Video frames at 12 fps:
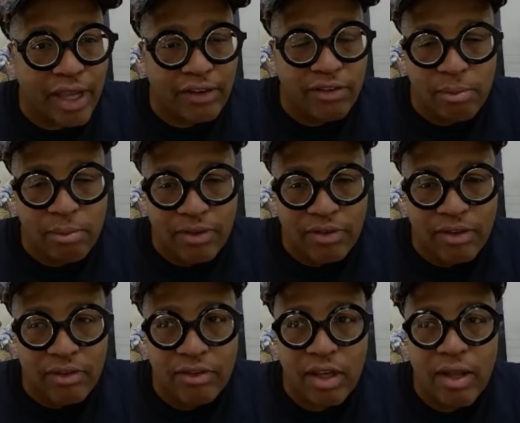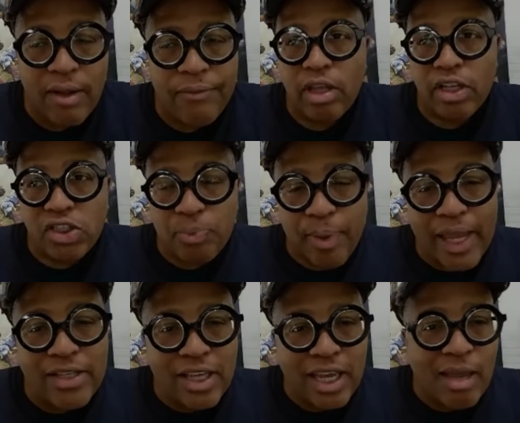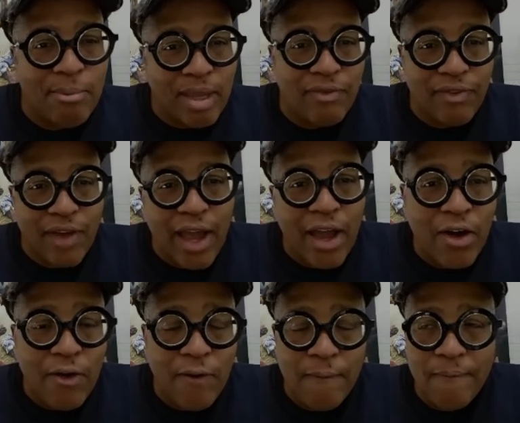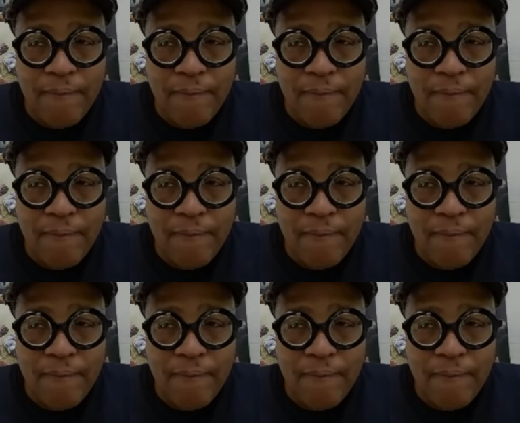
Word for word: exhibitions. Space can be found.